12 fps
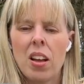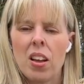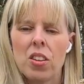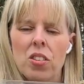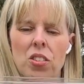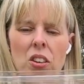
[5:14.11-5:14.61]

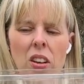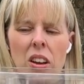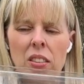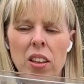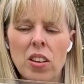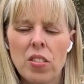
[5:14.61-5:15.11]
So,
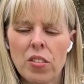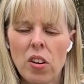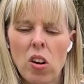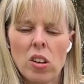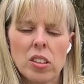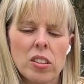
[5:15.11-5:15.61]
and then you've
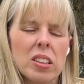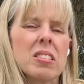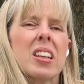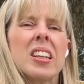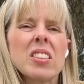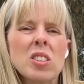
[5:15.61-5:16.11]
got, this
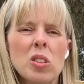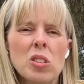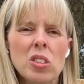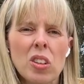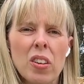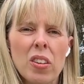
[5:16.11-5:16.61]
lid is
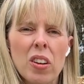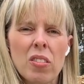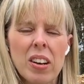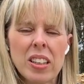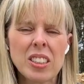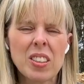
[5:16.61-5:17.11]
also a
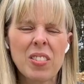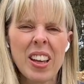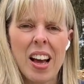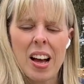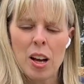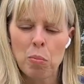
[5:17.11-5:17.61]
relatively
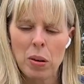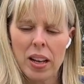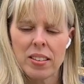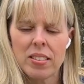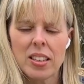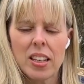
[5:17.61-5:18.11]
hard
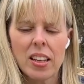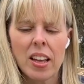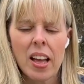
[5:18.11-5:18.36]
plastic,